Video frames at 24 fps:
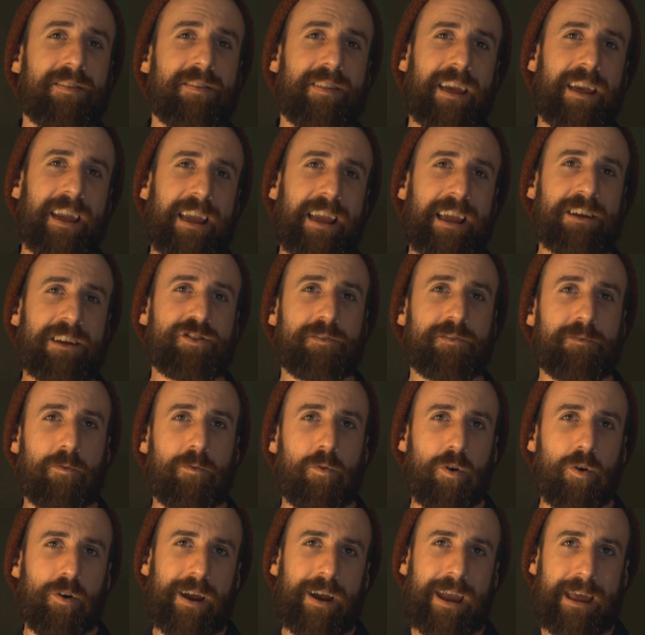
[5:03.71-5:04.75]
the
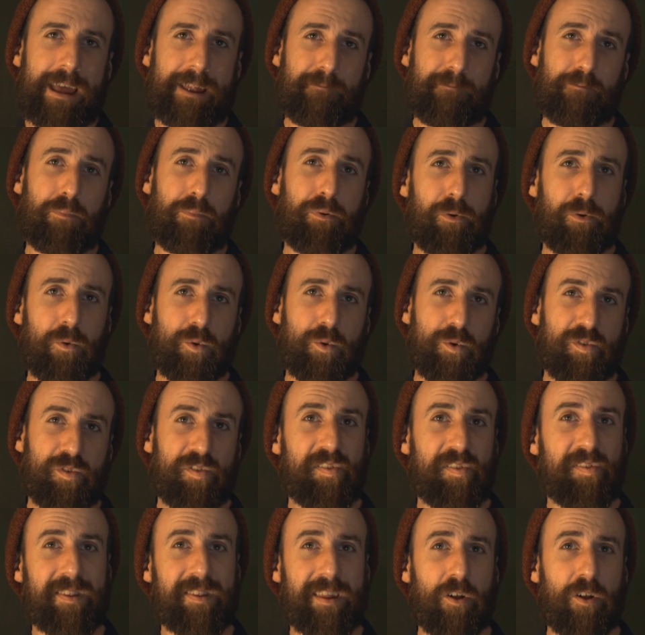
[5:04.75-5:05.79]
H4N Pro
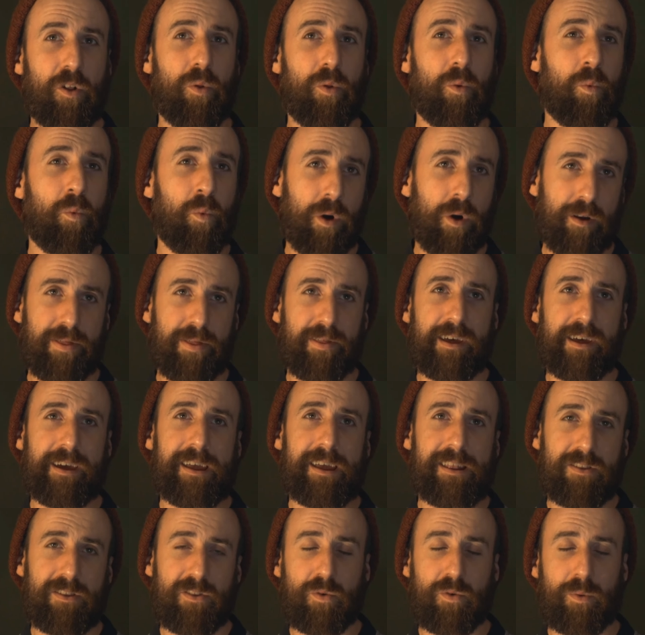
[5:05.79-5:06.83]
still worth it
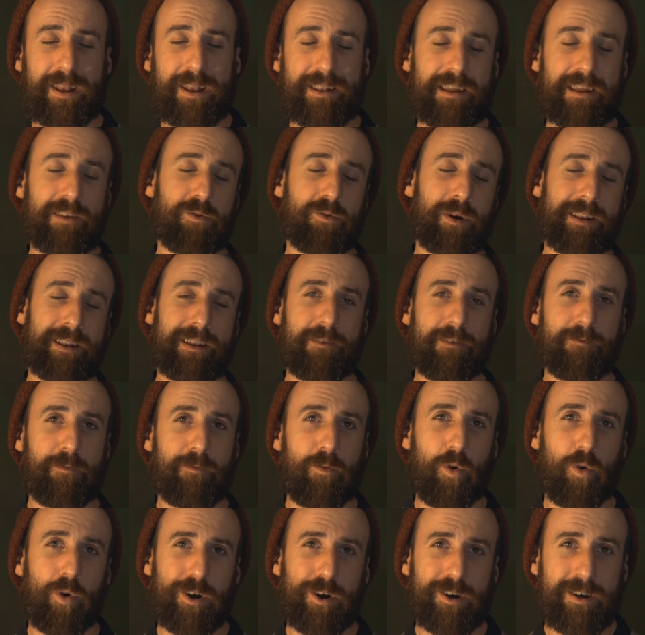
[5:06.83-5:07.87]
in
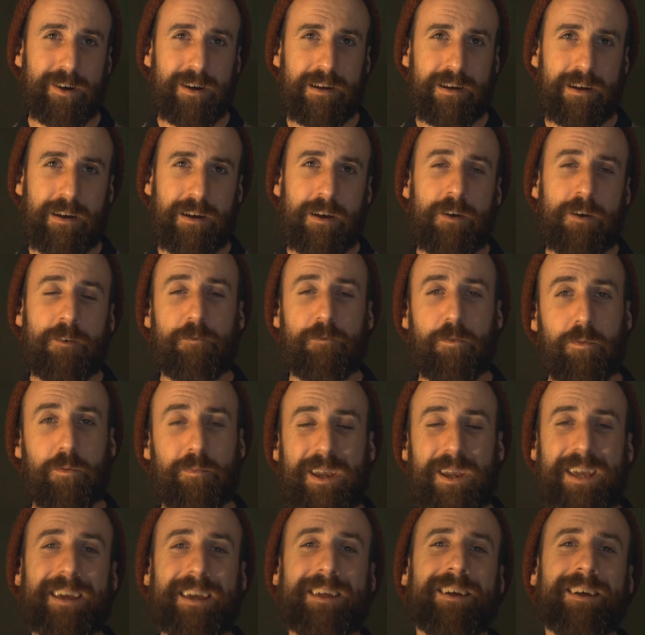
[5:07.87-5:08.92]
2024? For
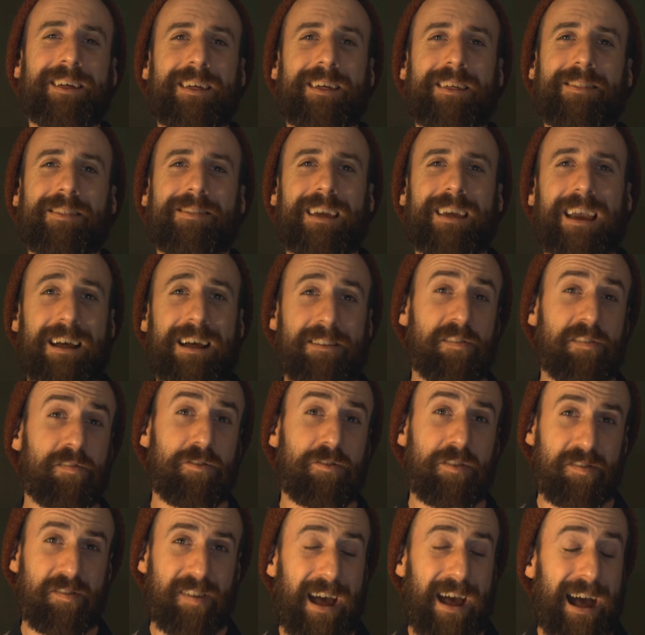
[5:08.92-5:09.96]
me, the answer
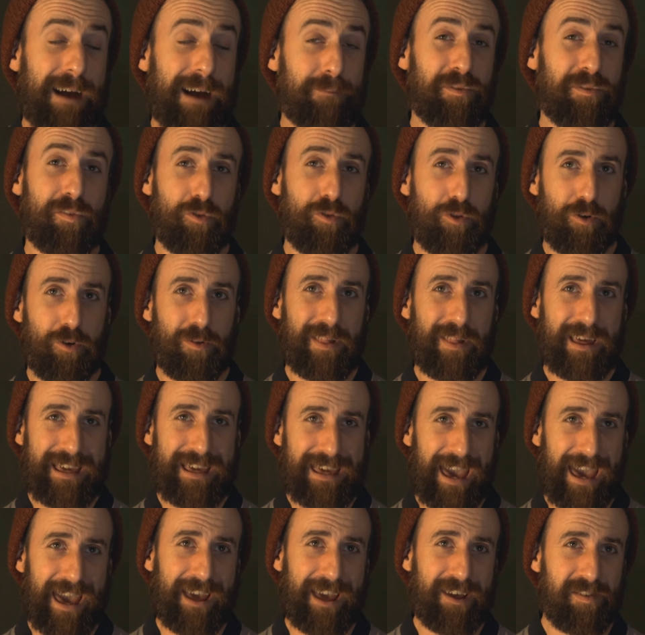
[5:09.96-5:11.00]
is absolutely
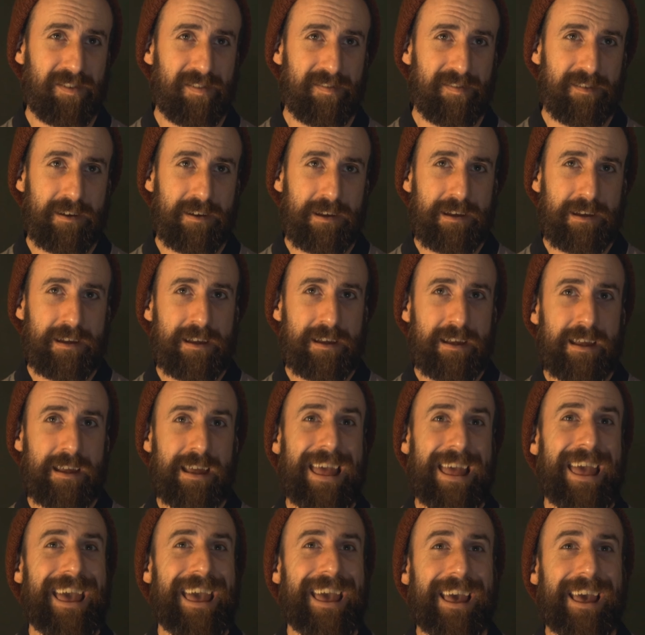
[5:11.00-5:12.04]
yes.
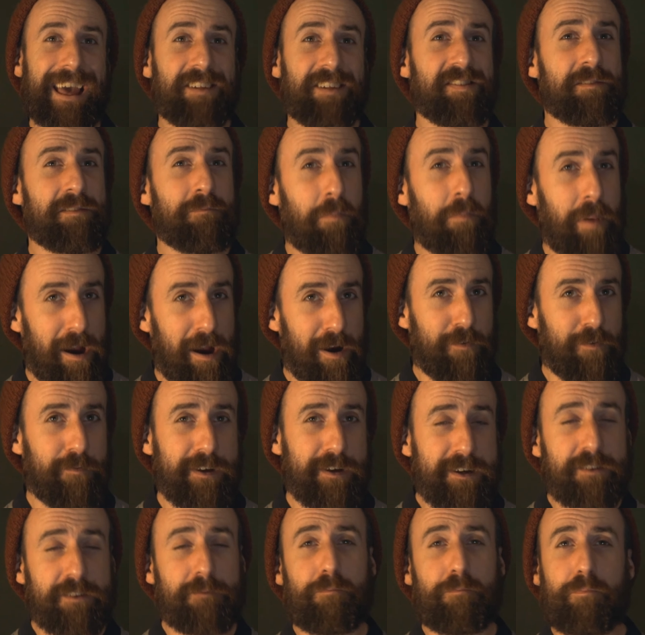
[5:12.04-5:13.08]
It isn't
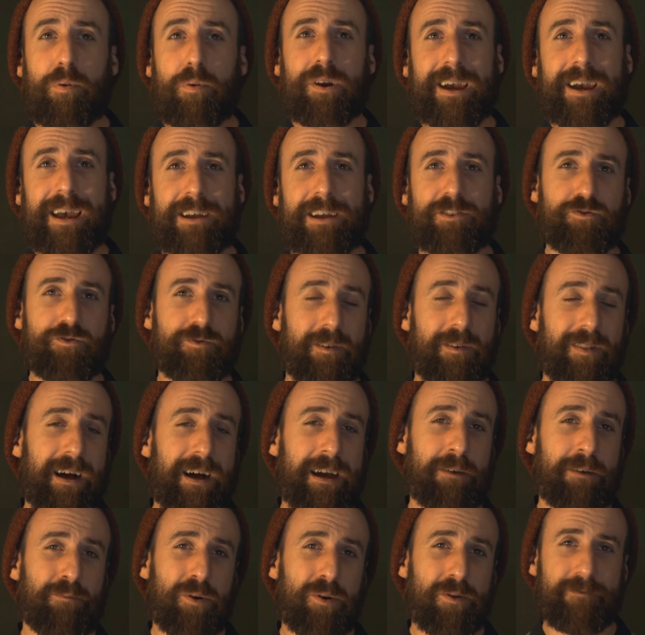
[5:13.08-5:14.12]
perfect, but it is
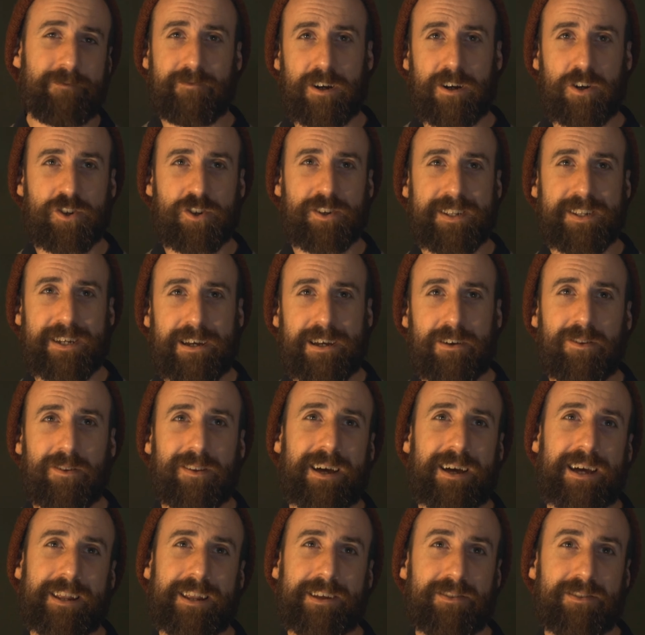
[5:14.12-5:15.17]
reliable and
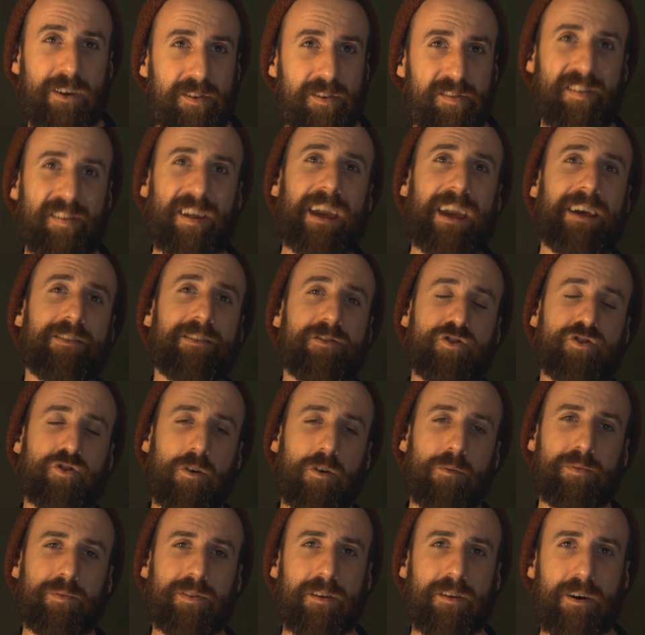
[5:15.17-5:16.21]
versatile, and it does get the
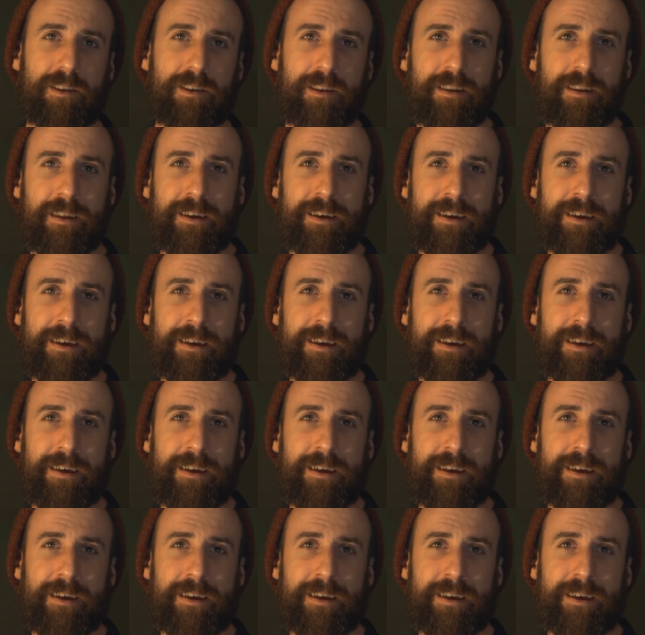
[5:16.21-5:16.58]
job done,